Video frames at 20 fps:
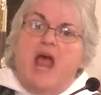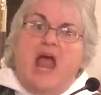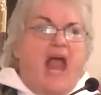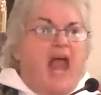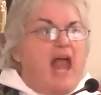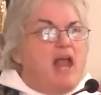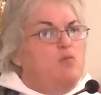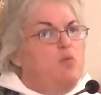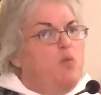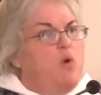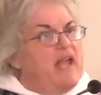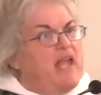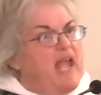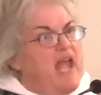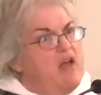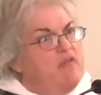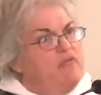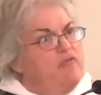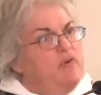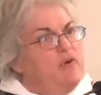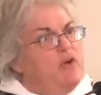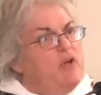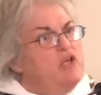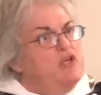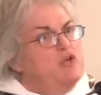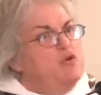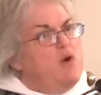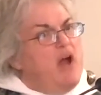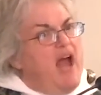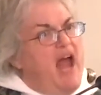And whatever
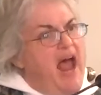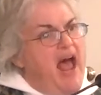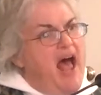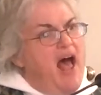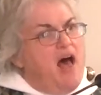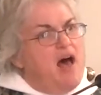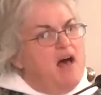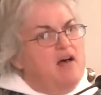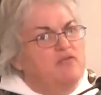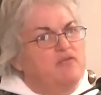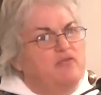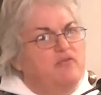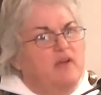you have